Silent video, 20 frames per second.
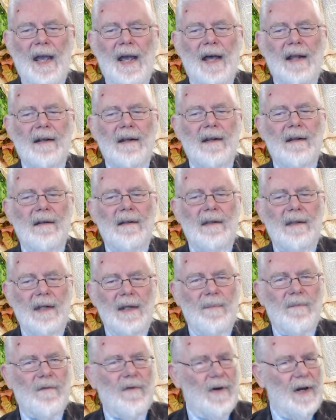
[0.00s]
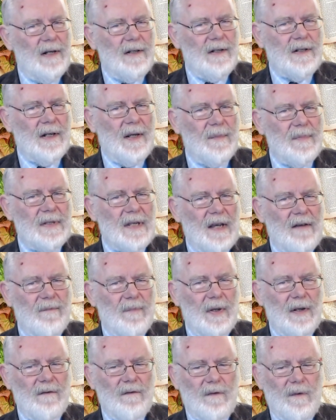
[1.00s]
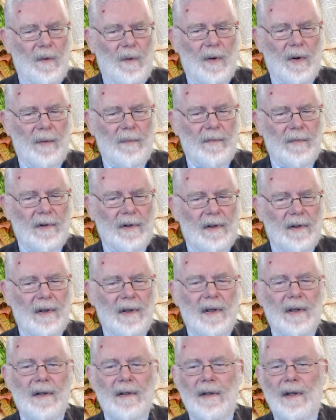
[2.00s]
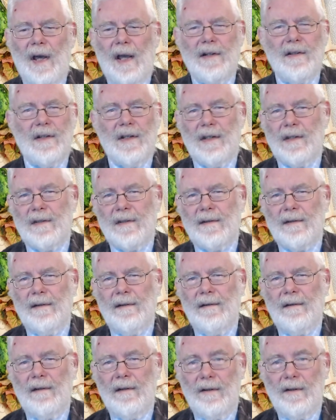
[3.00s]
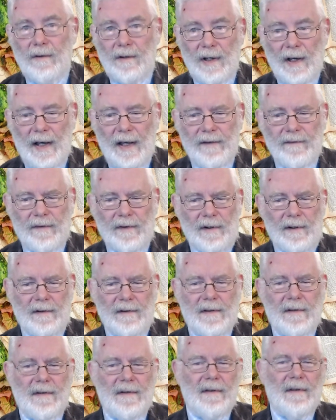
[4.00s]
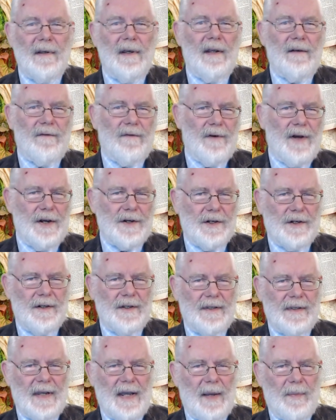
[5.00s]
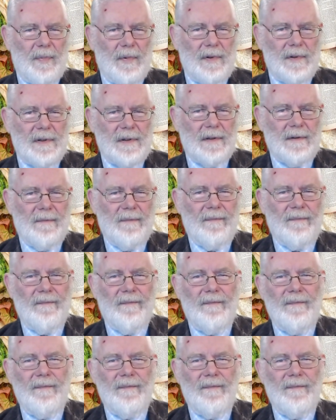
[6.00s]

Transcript: and deep friendships have been formed, not just new converts and fresh disciples.